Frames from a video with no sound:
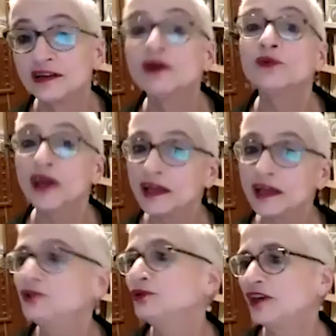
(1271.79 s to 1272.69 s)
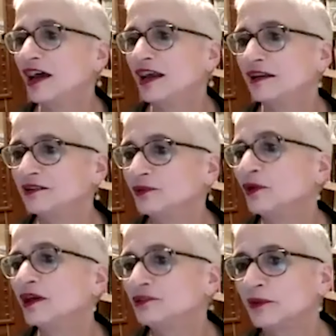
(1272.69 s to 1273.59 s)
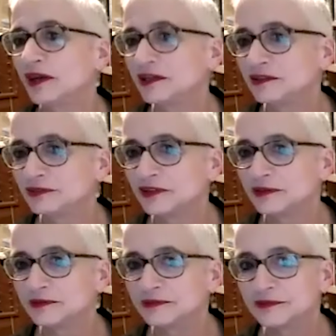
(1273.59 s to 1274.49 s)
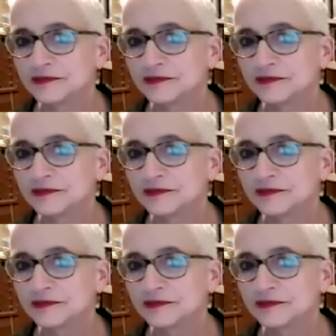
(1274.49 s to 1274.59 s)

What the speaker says: we had to tell it, we had to make the film.